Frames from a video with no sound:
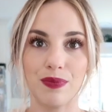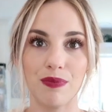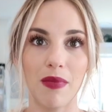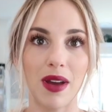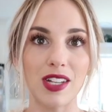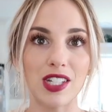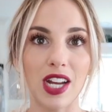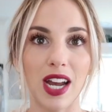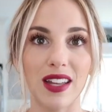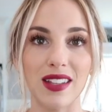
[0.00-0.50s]

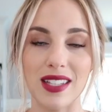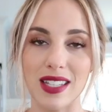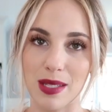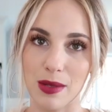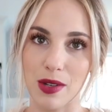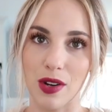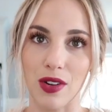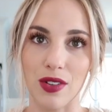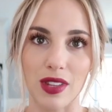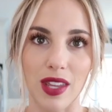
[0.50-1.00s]
My child is
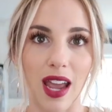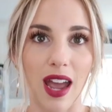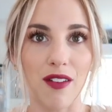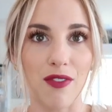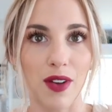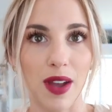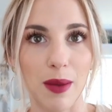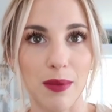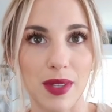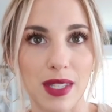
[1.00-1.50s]
currently
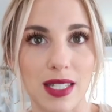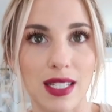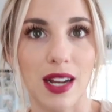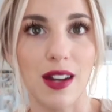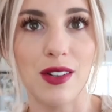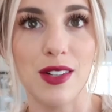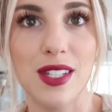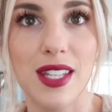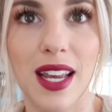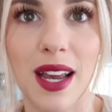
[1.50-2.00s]
halfway up the
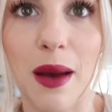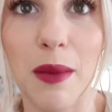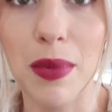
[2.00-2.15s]
stairs.